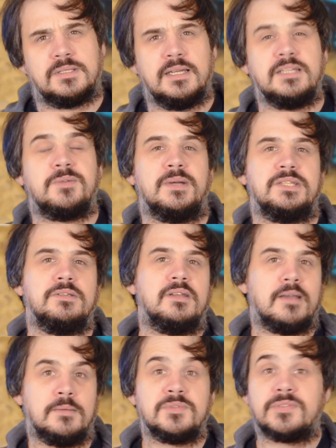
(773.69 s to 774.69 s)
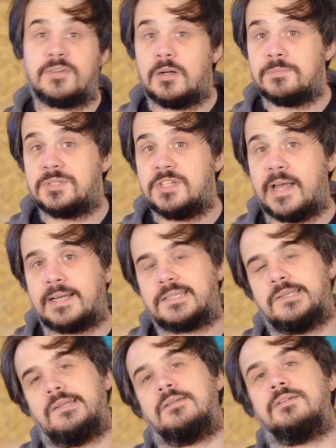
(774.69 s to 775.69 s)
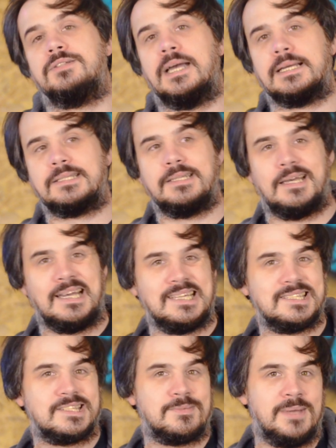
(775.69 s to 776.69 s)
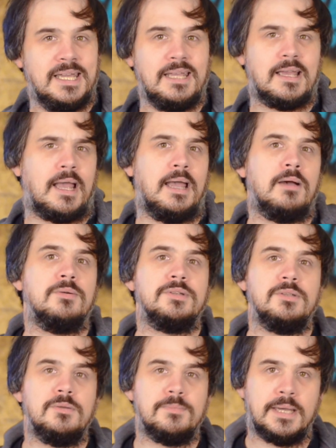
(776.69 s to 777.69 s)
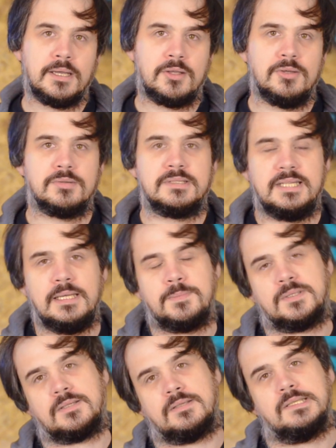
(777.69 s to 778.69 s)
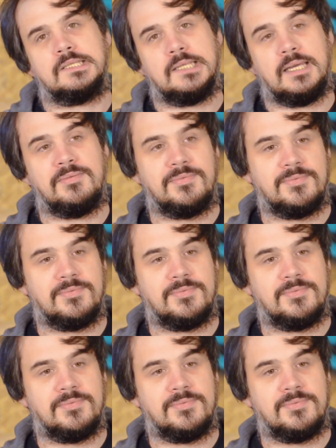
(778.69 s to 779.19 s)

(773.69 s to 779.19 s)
today's question comes from Jackson. Jackson asks me, how do you make your tips safe?